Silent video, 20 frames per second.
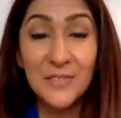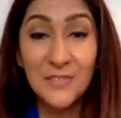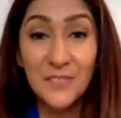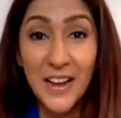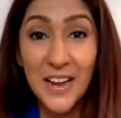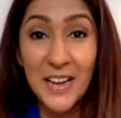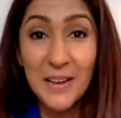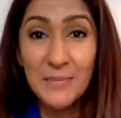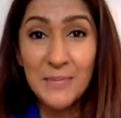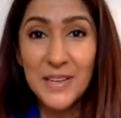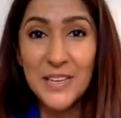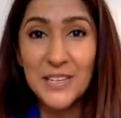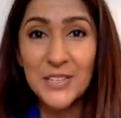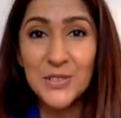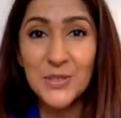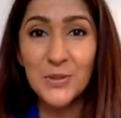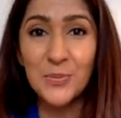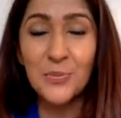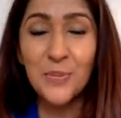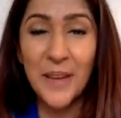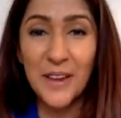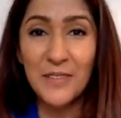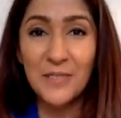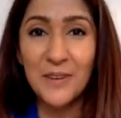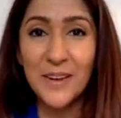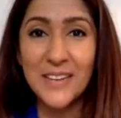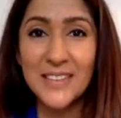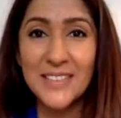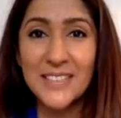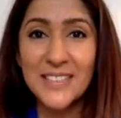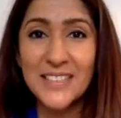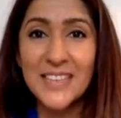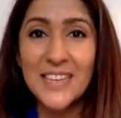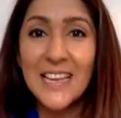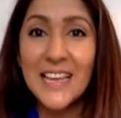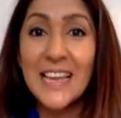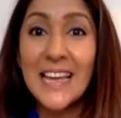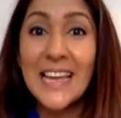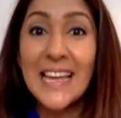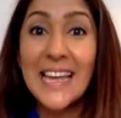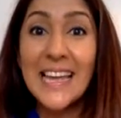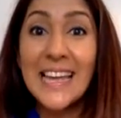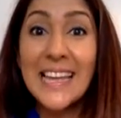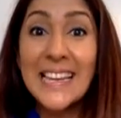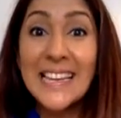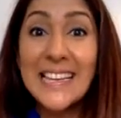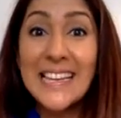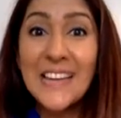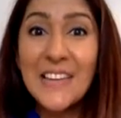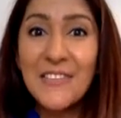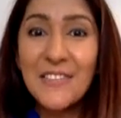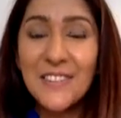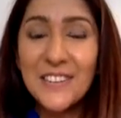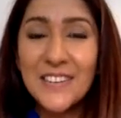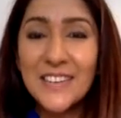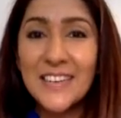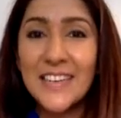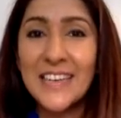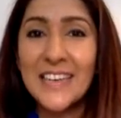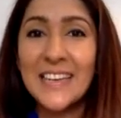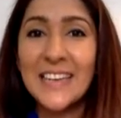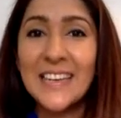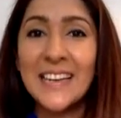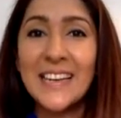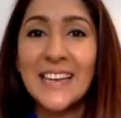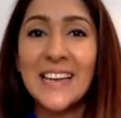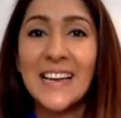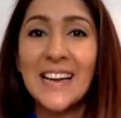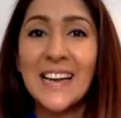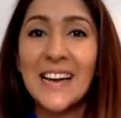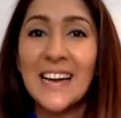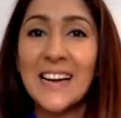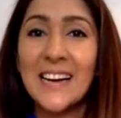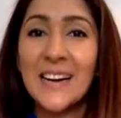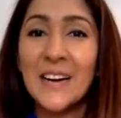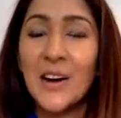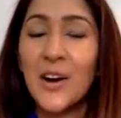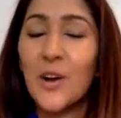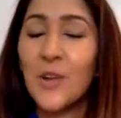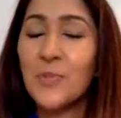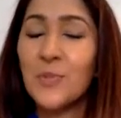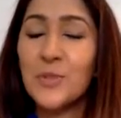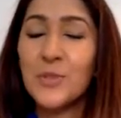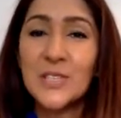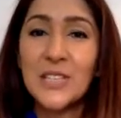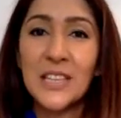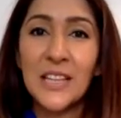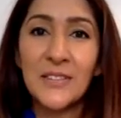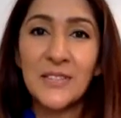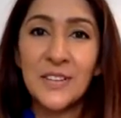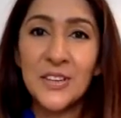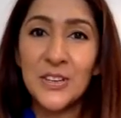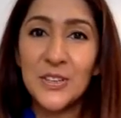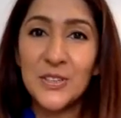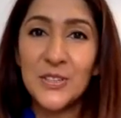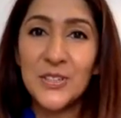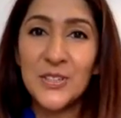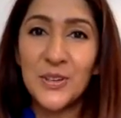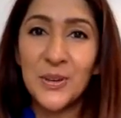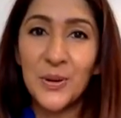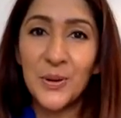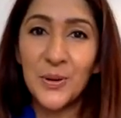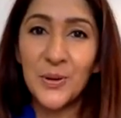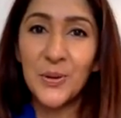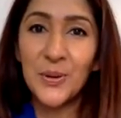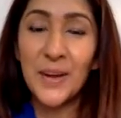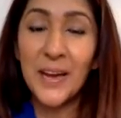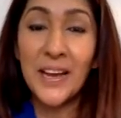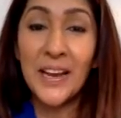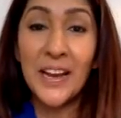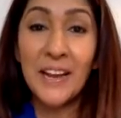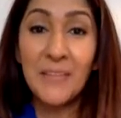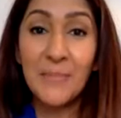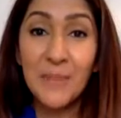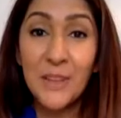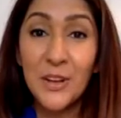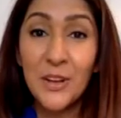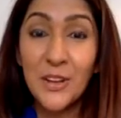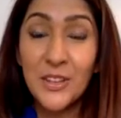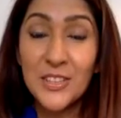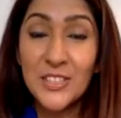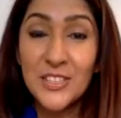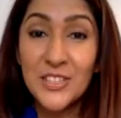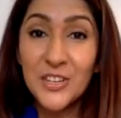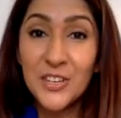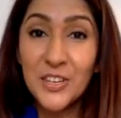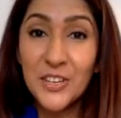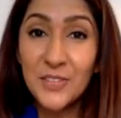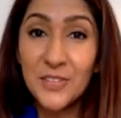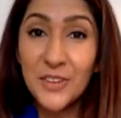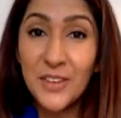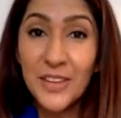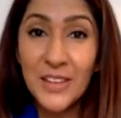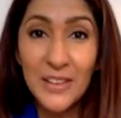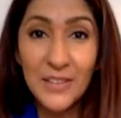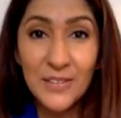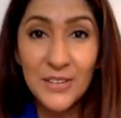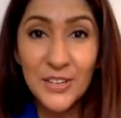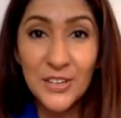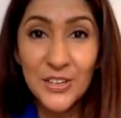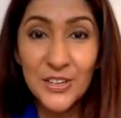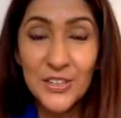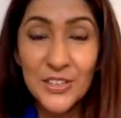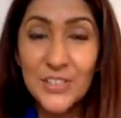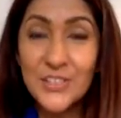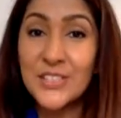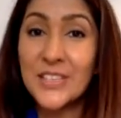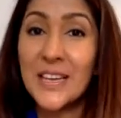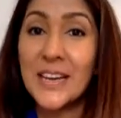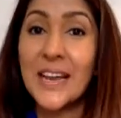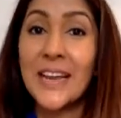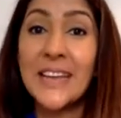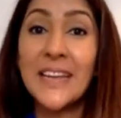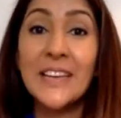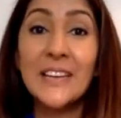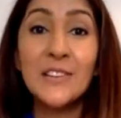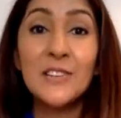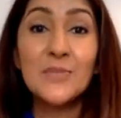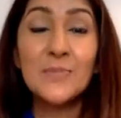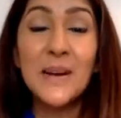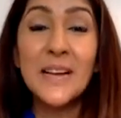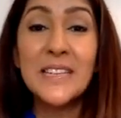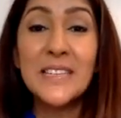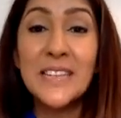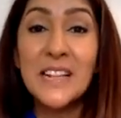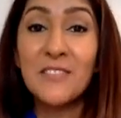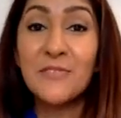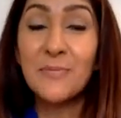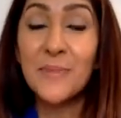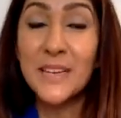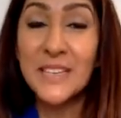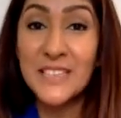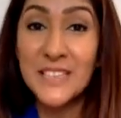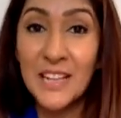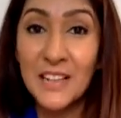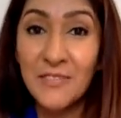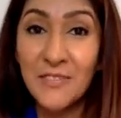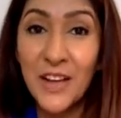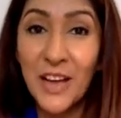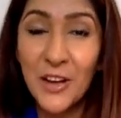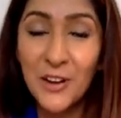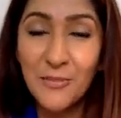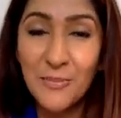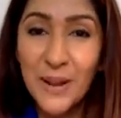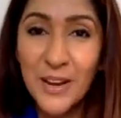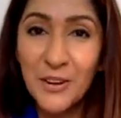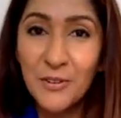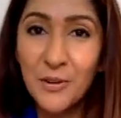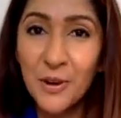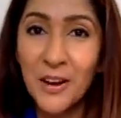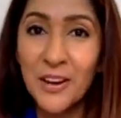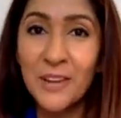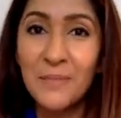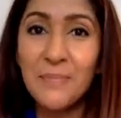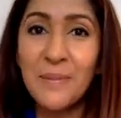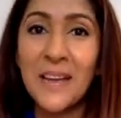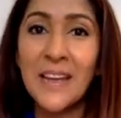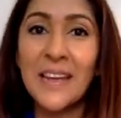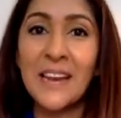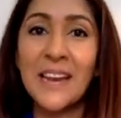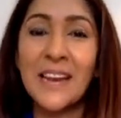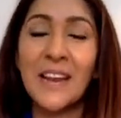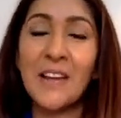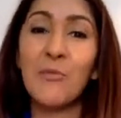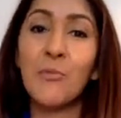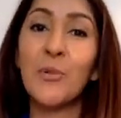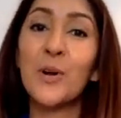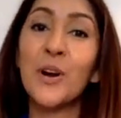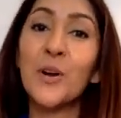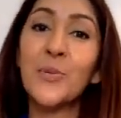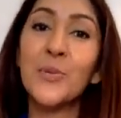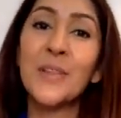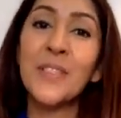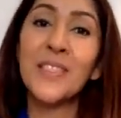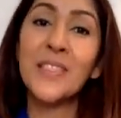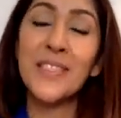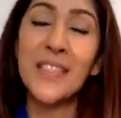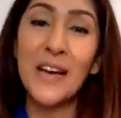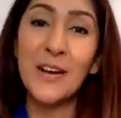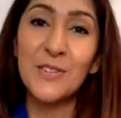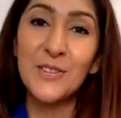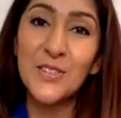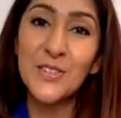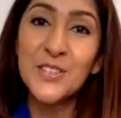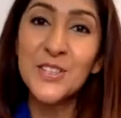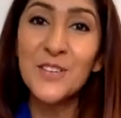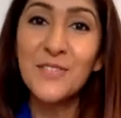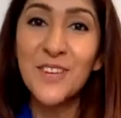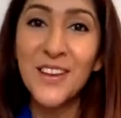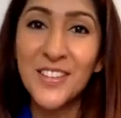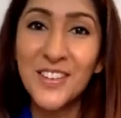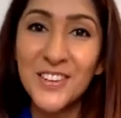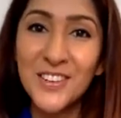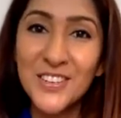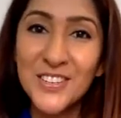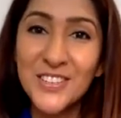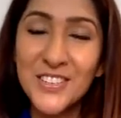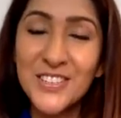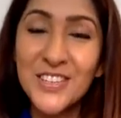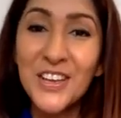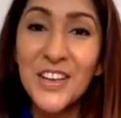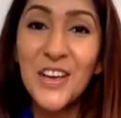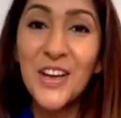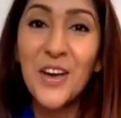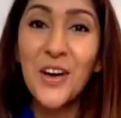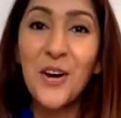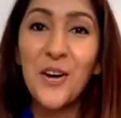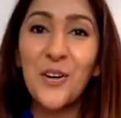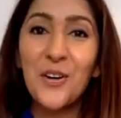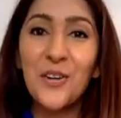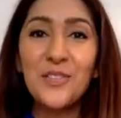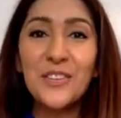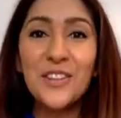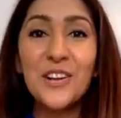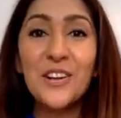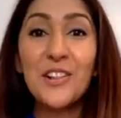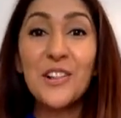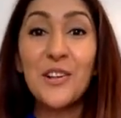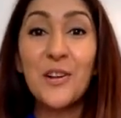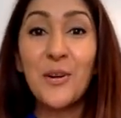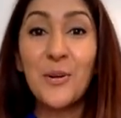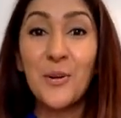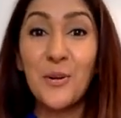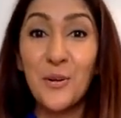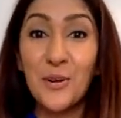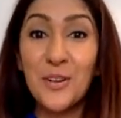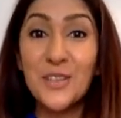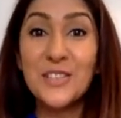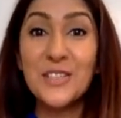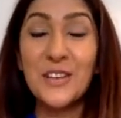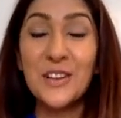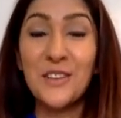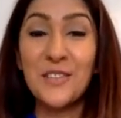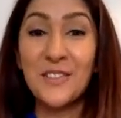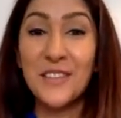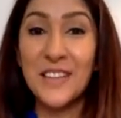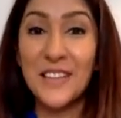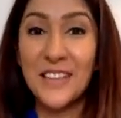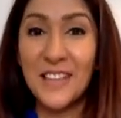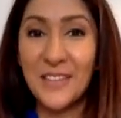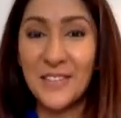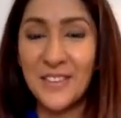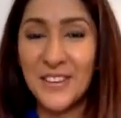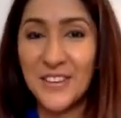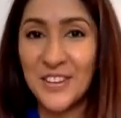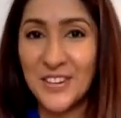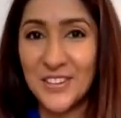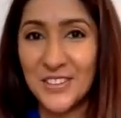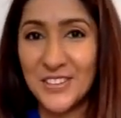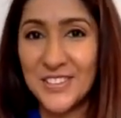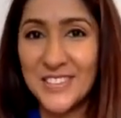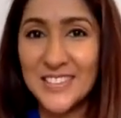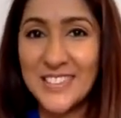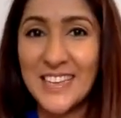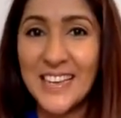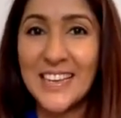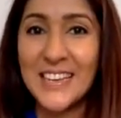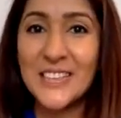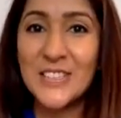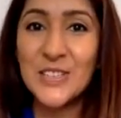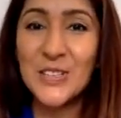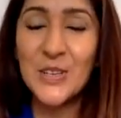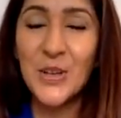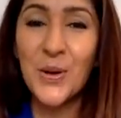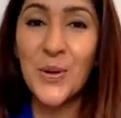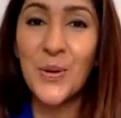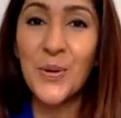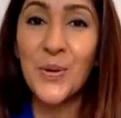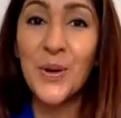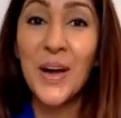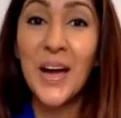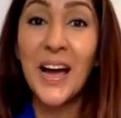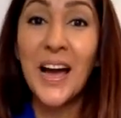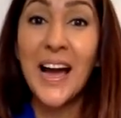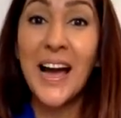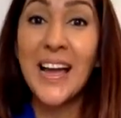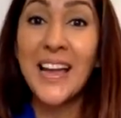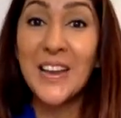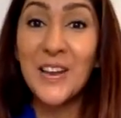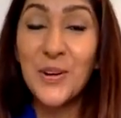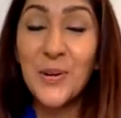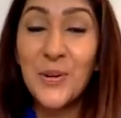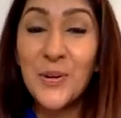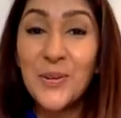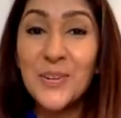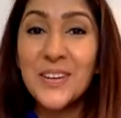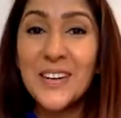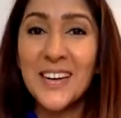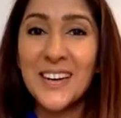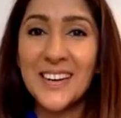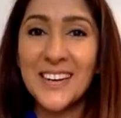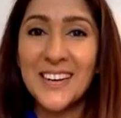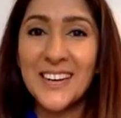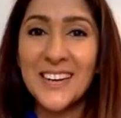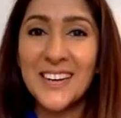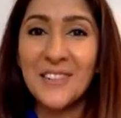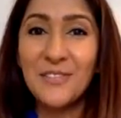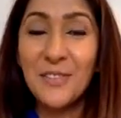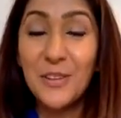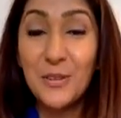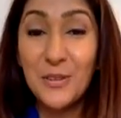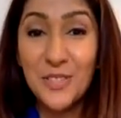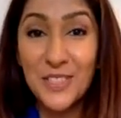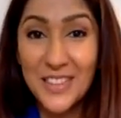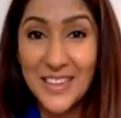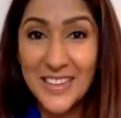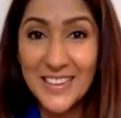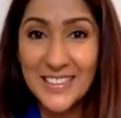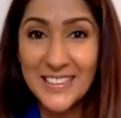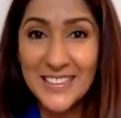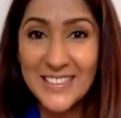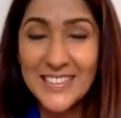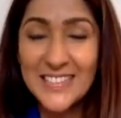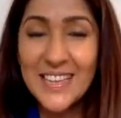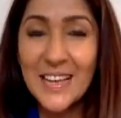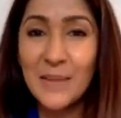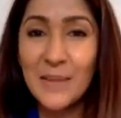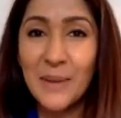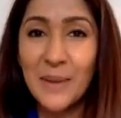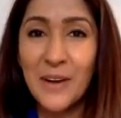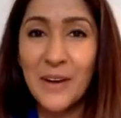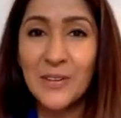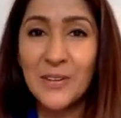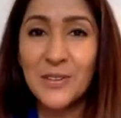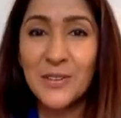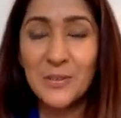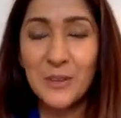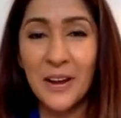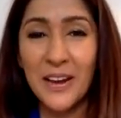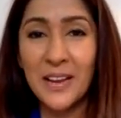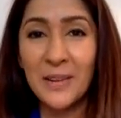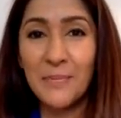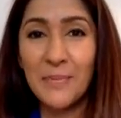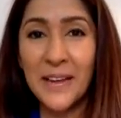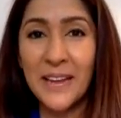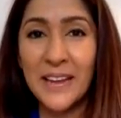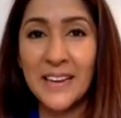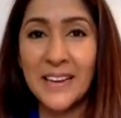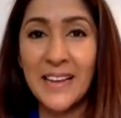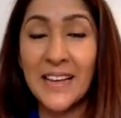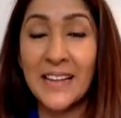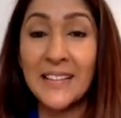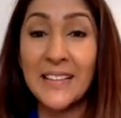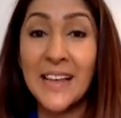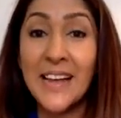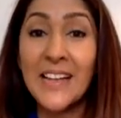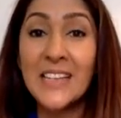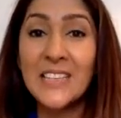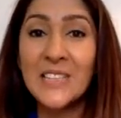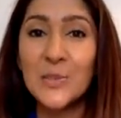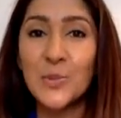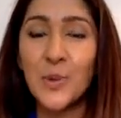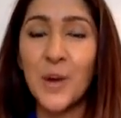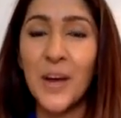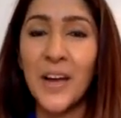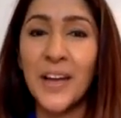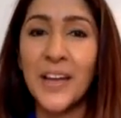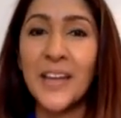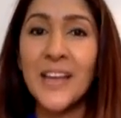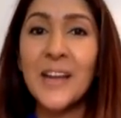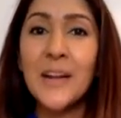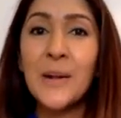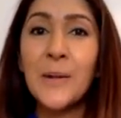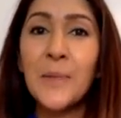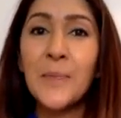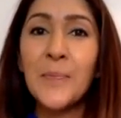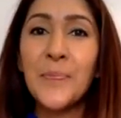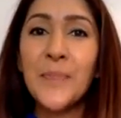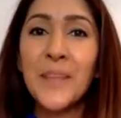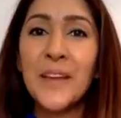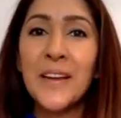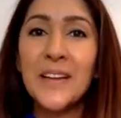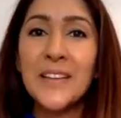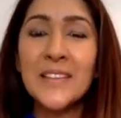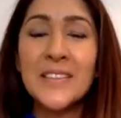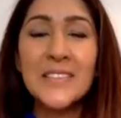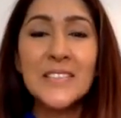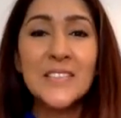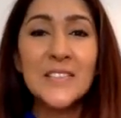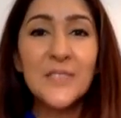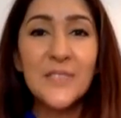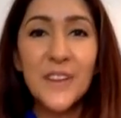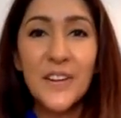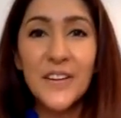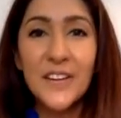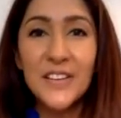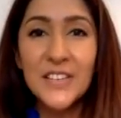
confined me to bed rest indefinitely almost 11 years ago. And I've been on this journey for 11 years, and I healed myself out of my chronic pain, and I've worked with thousands of others over the course of 11 years. And so I know a few things about chronic pain, and that's why this is a